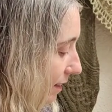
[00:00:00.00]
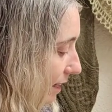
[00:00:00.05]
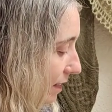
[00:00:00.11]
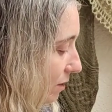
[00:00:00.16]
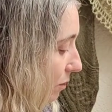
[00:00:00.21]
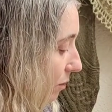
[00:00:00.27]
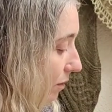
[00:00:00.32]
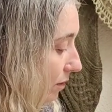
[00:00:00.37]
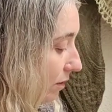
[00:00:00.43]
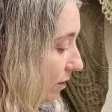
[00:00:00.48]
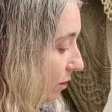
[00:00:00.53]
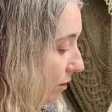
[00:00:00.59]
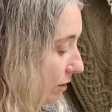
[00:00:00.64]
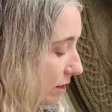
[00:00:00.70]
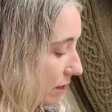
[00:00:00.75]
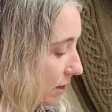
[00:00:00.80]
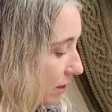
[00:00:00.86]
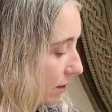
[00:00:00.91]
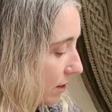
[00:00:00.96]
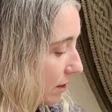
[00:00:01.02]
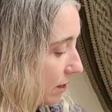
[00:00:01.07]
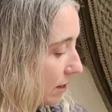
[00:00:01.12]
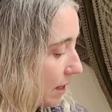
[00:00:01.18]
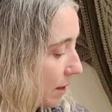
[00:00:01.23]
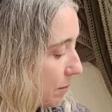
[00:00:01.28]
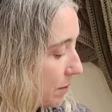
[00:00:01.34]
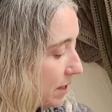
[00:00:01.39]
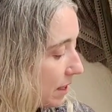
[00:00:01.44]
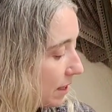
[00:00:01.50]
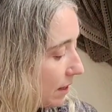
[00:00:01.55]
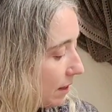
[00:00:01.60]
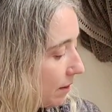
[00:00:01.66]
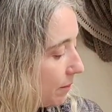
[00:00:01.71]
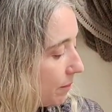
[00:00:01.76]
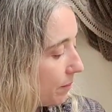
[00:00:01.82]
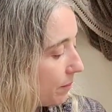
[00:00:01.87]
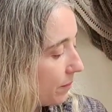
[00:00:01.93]
Yes, it's
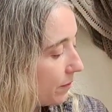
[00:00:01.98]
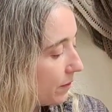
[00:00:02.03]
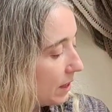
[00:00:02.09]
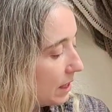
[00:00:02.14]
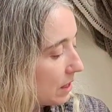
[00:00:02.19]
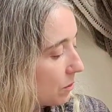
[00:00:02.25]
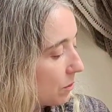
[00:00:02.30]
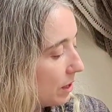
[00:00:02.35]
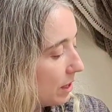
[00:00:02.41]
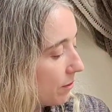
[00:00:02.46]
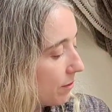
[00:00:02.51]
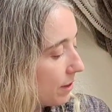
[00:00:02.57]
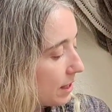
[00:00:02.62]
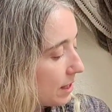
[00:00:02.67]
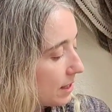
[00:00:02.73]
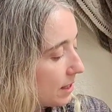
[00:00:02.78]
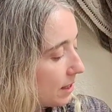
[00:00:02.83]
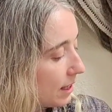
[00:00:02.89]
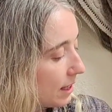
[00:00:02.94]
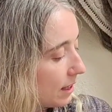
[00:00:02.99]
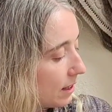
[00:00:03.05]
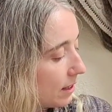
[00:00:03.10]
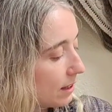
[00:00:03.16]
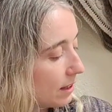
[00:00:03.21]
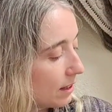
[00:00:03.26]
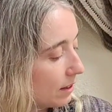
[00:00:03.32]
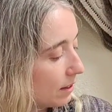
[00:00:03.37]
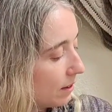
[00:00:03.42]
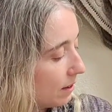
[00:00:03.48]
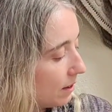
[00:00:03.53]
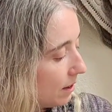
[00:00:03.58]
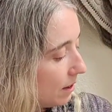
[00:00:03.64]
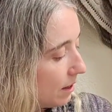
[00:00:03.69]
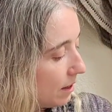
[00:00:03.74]
something. It's really fascinating